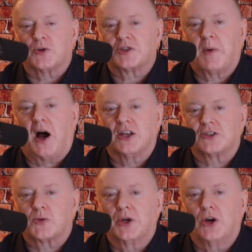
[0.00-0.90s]

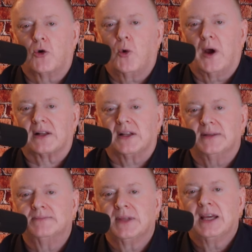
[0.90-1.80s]
response real
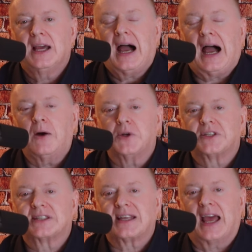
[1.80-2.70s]
quickly, I would
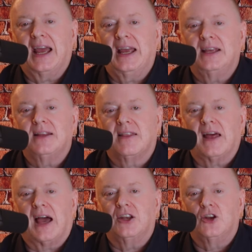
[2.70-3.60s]
say
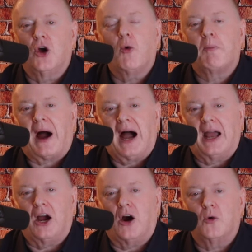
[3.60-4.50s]
that no
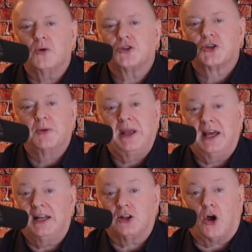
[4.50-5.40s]
bio should be
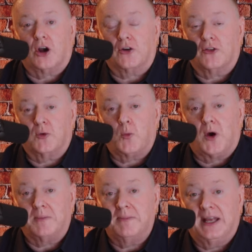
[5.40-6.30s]
any longer than
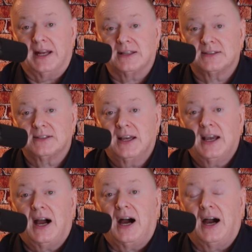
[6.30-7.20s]
one minute.
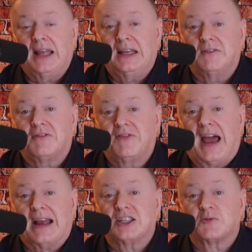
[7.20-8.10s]
Uh, and in
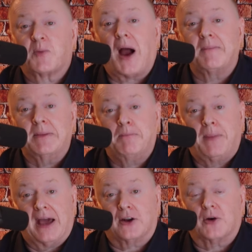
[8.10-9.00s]
fact, it's probably
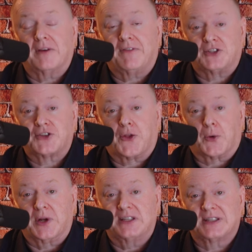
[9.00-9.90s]
better if it's
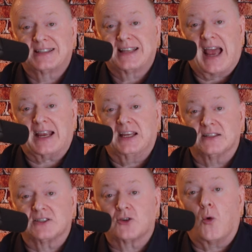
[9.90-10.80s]
thirty
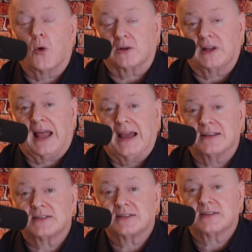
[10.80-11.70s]
seconds or
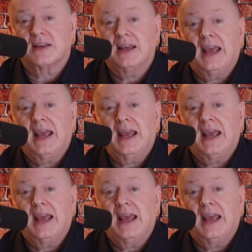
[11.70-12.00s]
less.